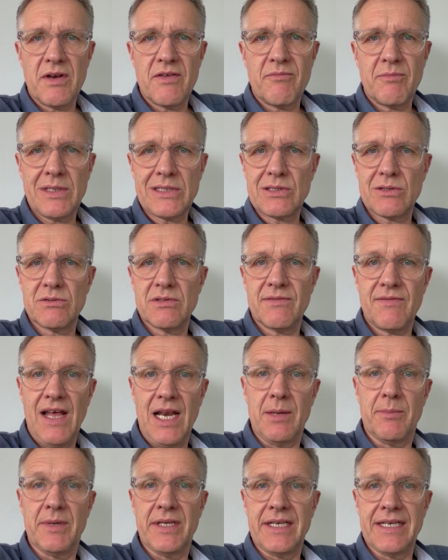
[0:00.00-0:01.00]
of muscle
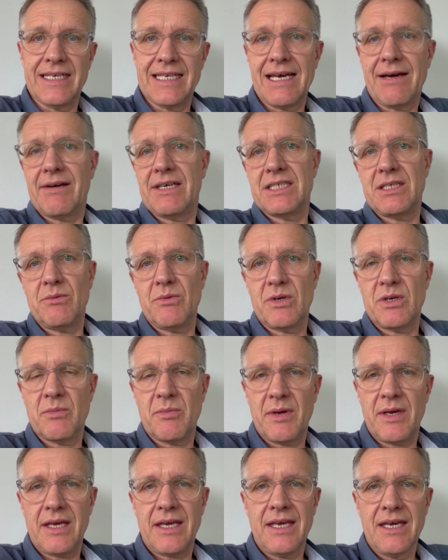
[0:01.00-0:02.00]
development. Now, I don't want to
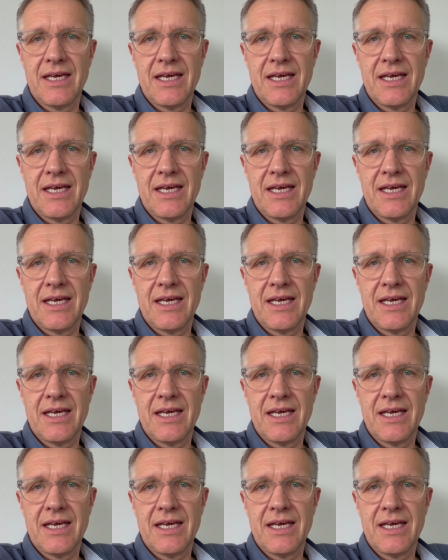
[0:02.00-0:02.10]
be